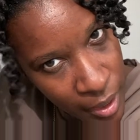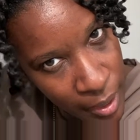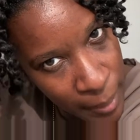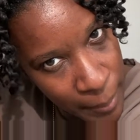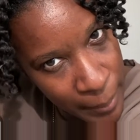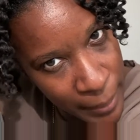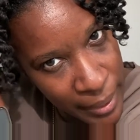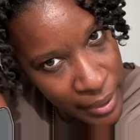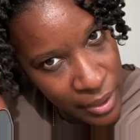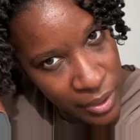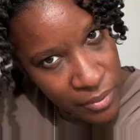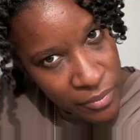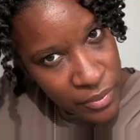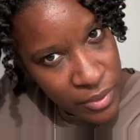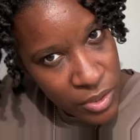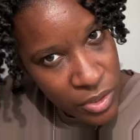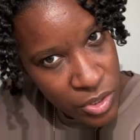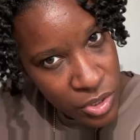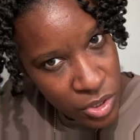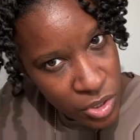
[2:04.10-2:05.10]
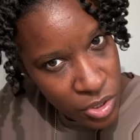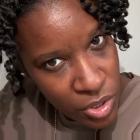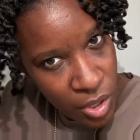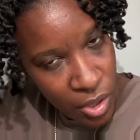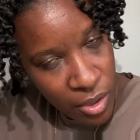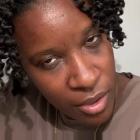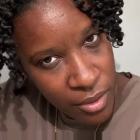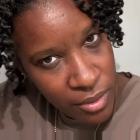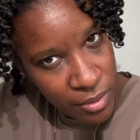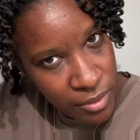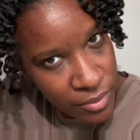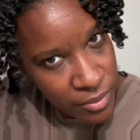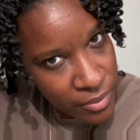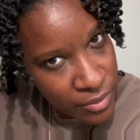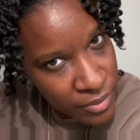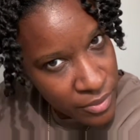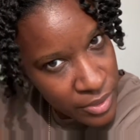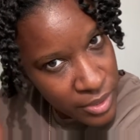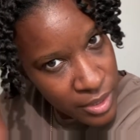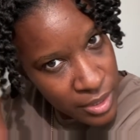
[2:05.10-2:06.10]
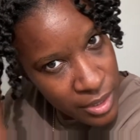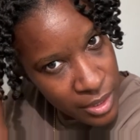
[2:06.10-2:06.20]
My hair feels soft.